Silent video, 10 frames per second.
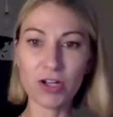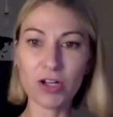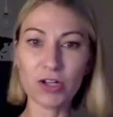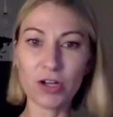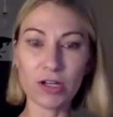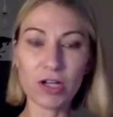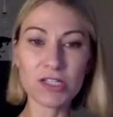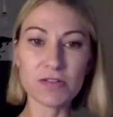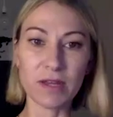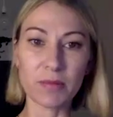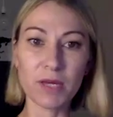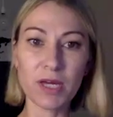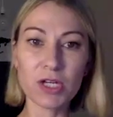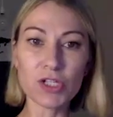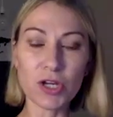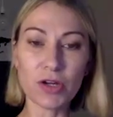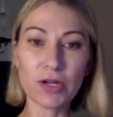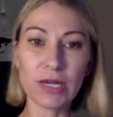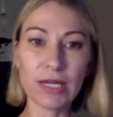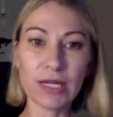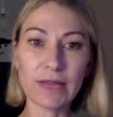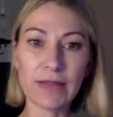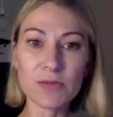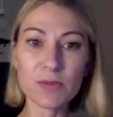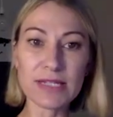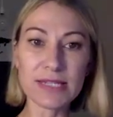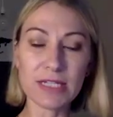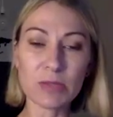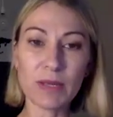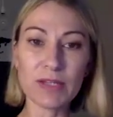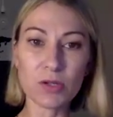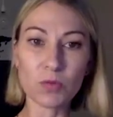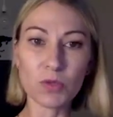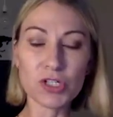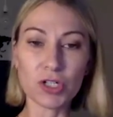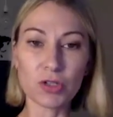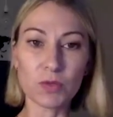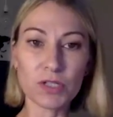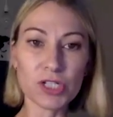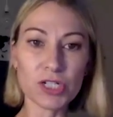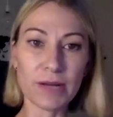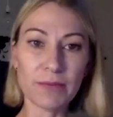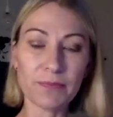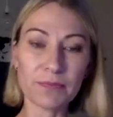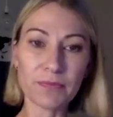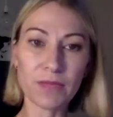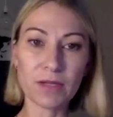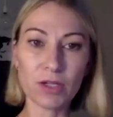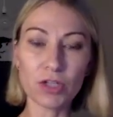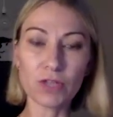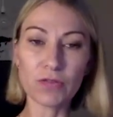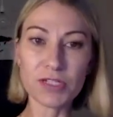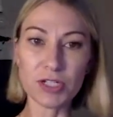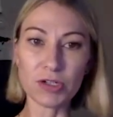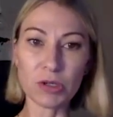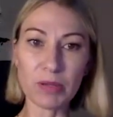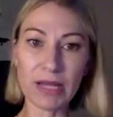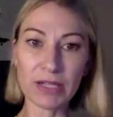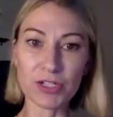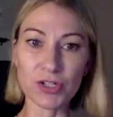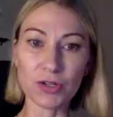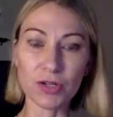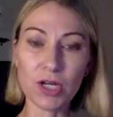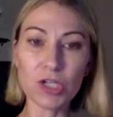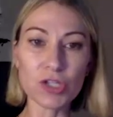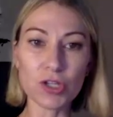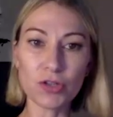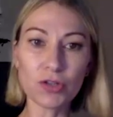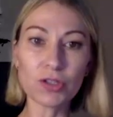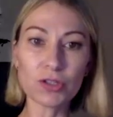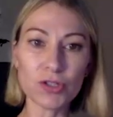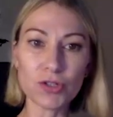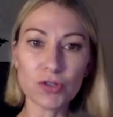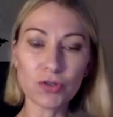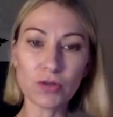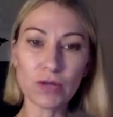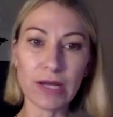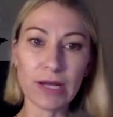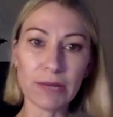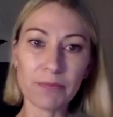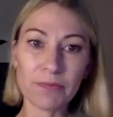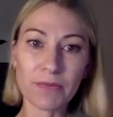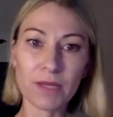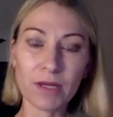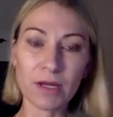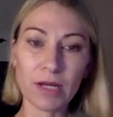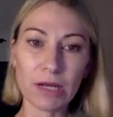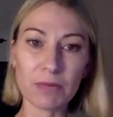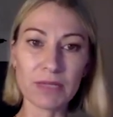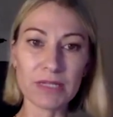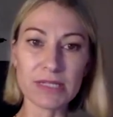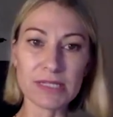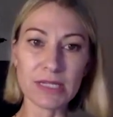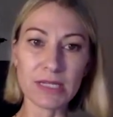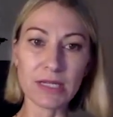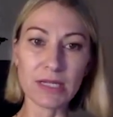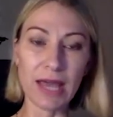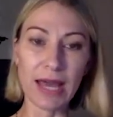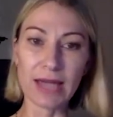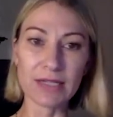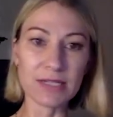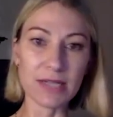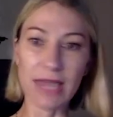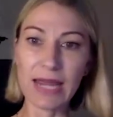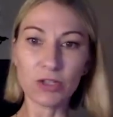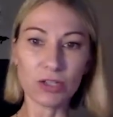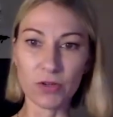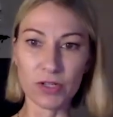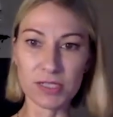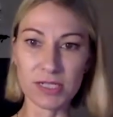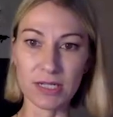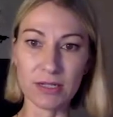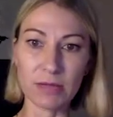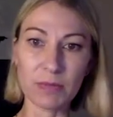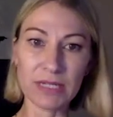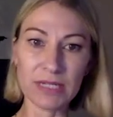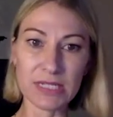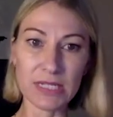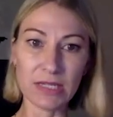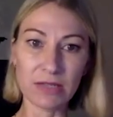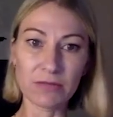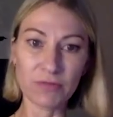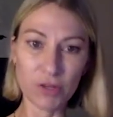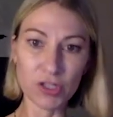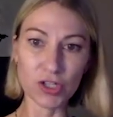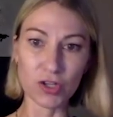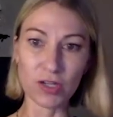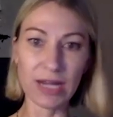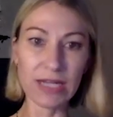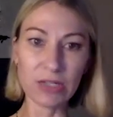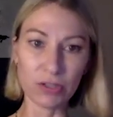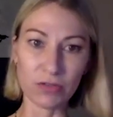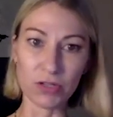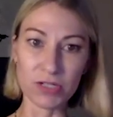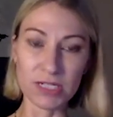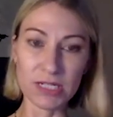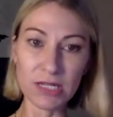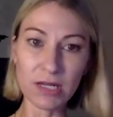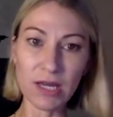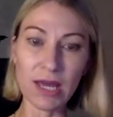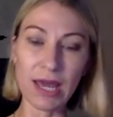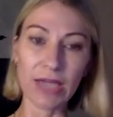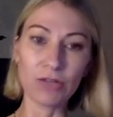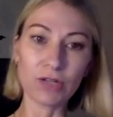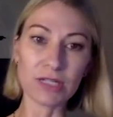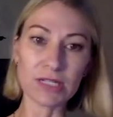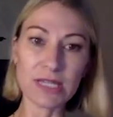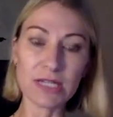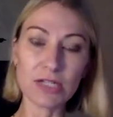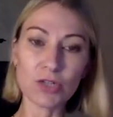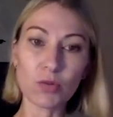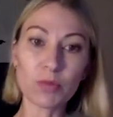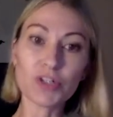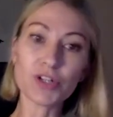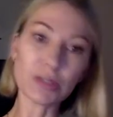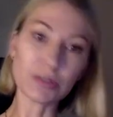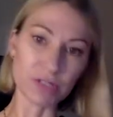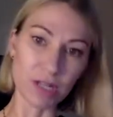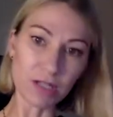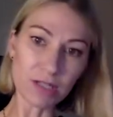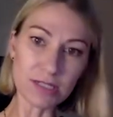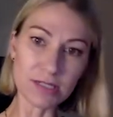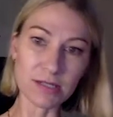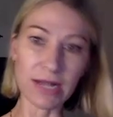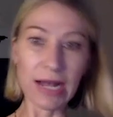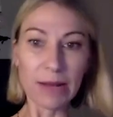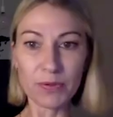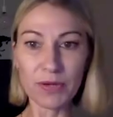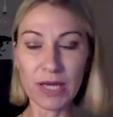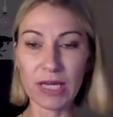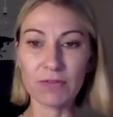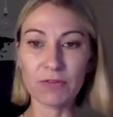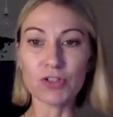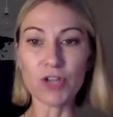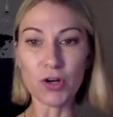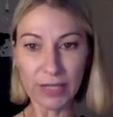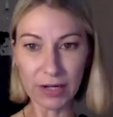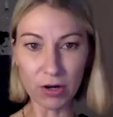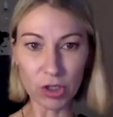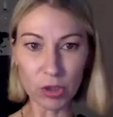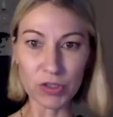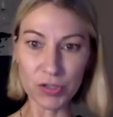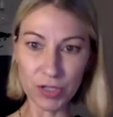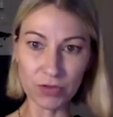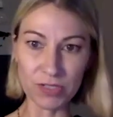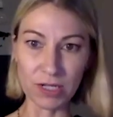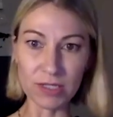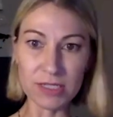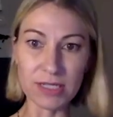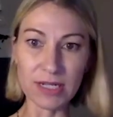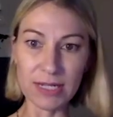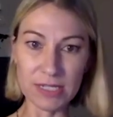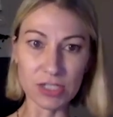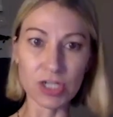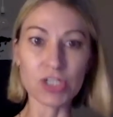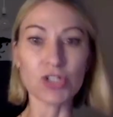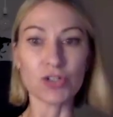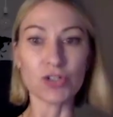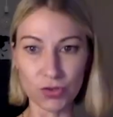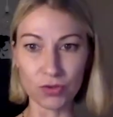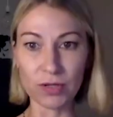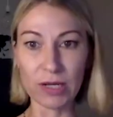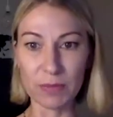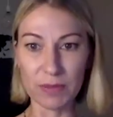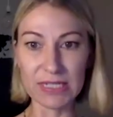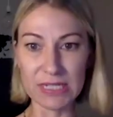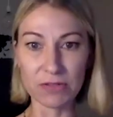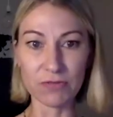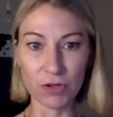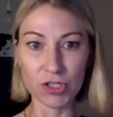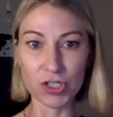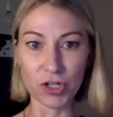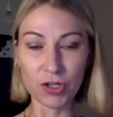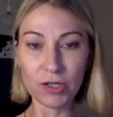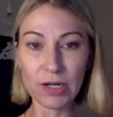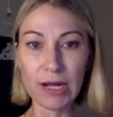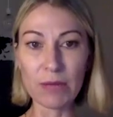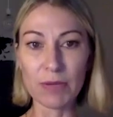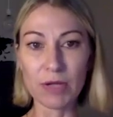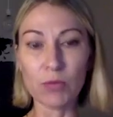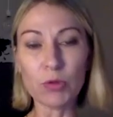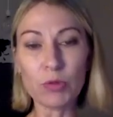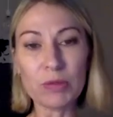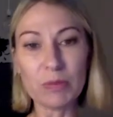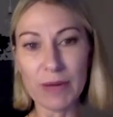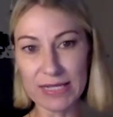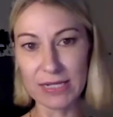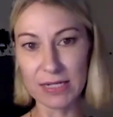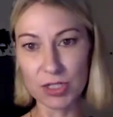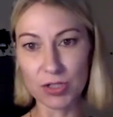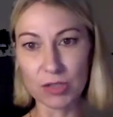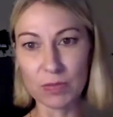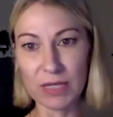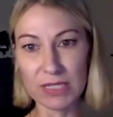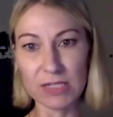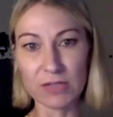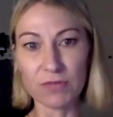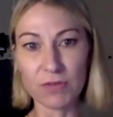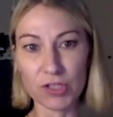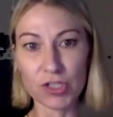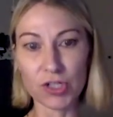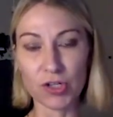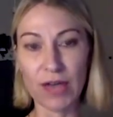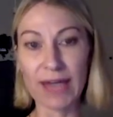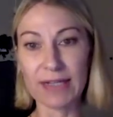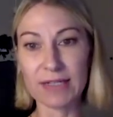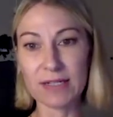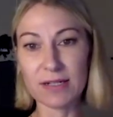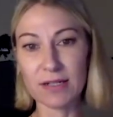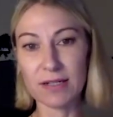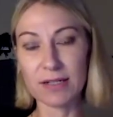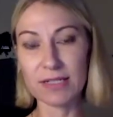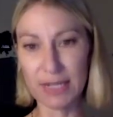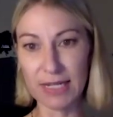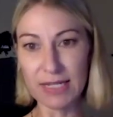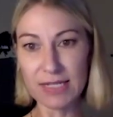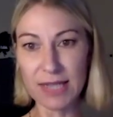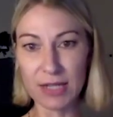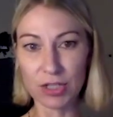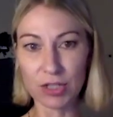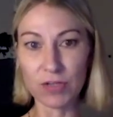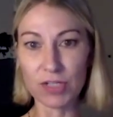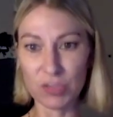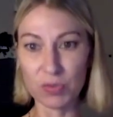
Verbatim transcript: no, yeah, lots of them. So it, that's why I say it depends on which to, which um, university you're applying to. So you can do um, a BSc at any university, a BSc first year at any university, and you can send your matric results up if you don't get it on your matric results, then I'd suggest you do a BSc first year, but it would be better to do the BSc first year at Tukkies at University